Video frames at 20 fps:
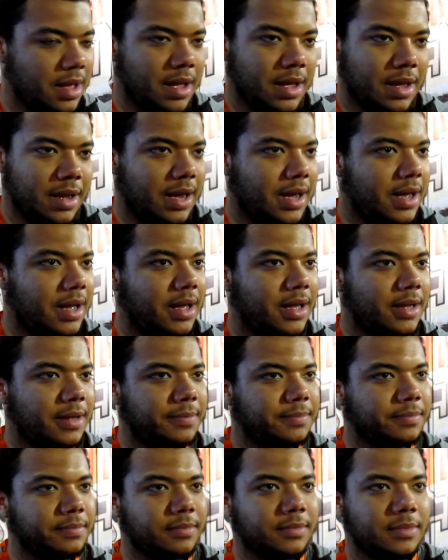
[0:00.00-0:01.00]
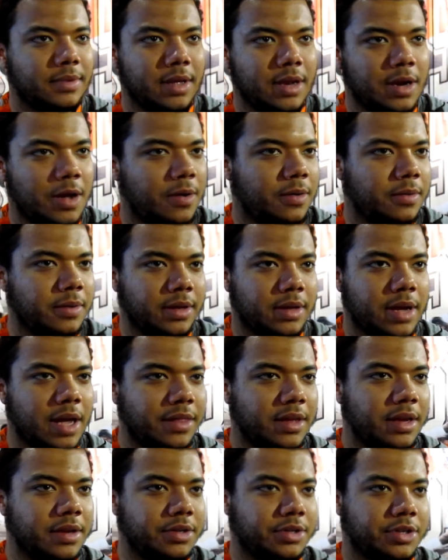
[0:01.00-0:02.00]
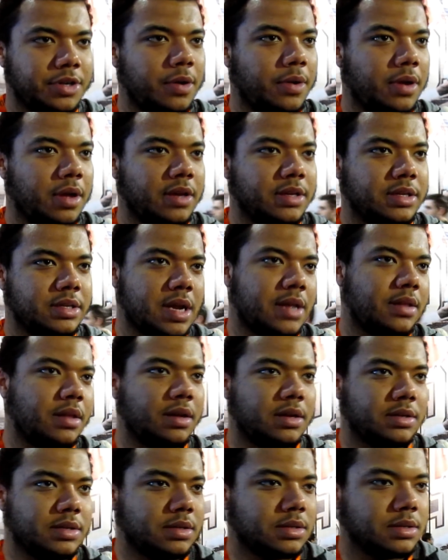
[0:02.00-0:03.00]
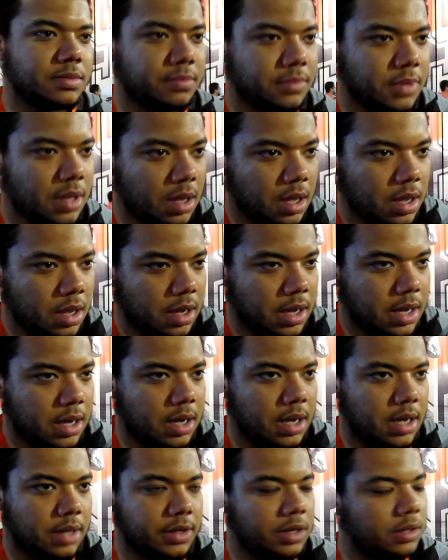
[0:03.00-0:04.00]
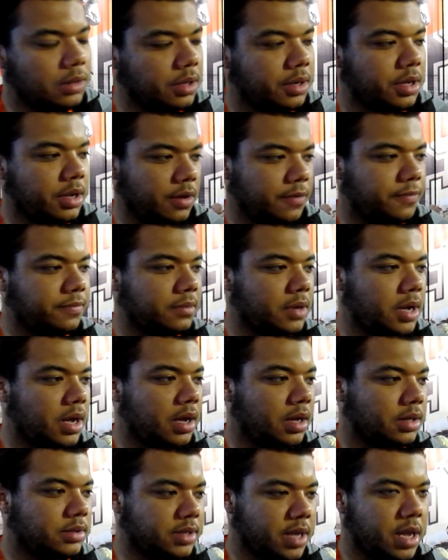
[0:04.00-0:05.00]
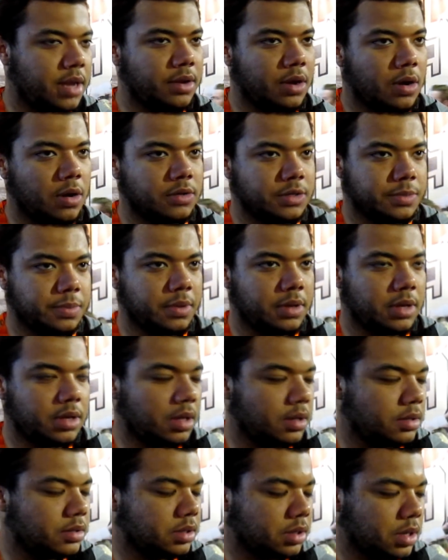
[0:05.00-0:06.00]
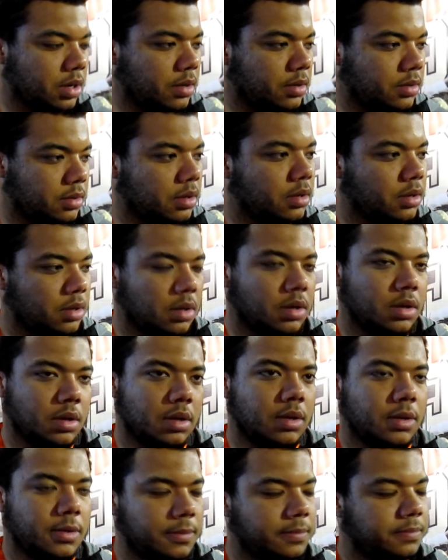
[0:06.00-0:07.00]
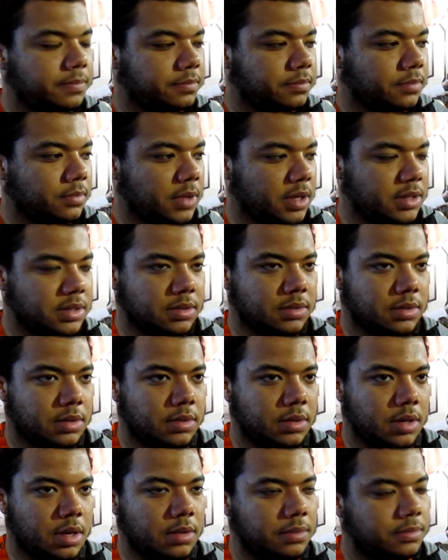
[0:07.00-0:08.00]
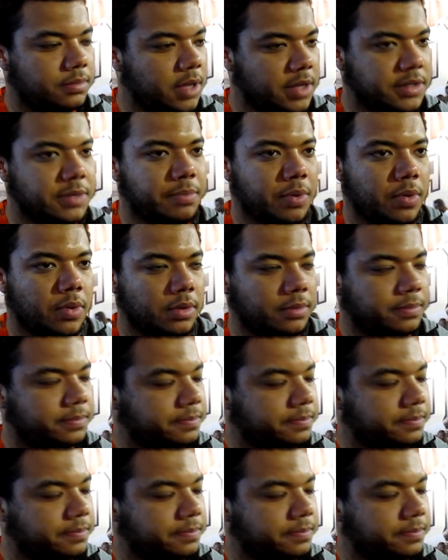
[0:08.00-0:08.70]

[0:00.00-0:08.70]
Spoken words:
I think it just showcases athleticism. They'll look at your 10-yard split, so it's important.